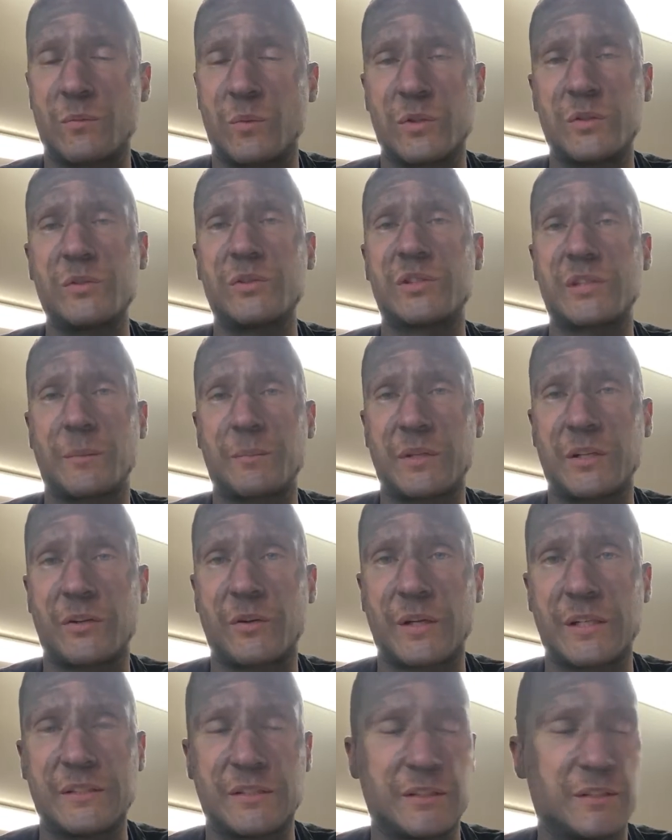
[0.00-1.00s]
We'll do something
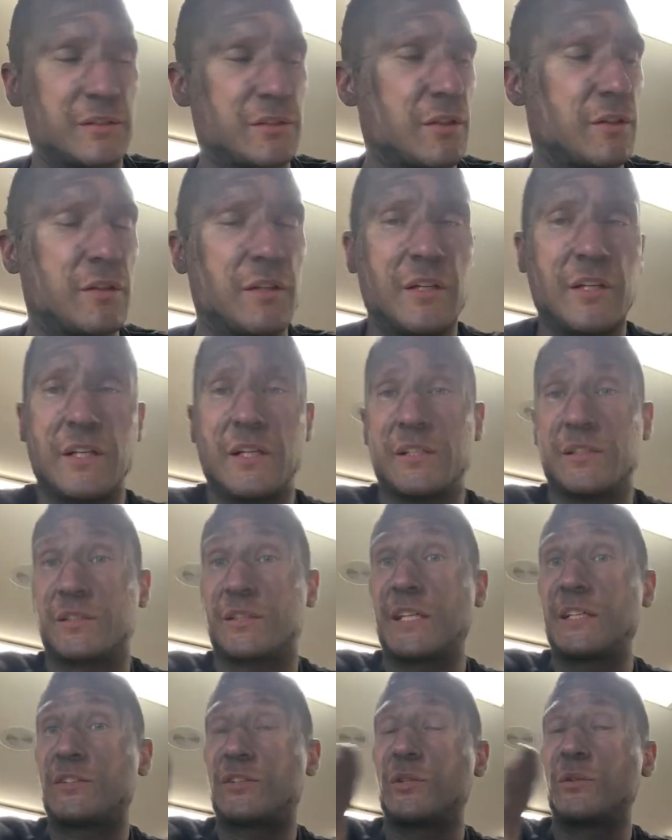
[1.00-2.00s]
crazy. So
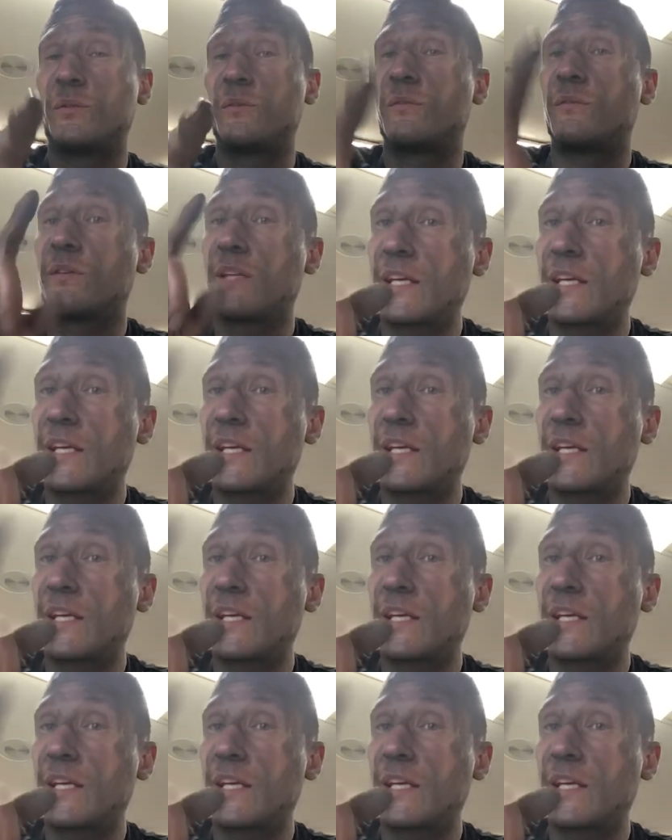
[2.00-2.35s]
stay tuned.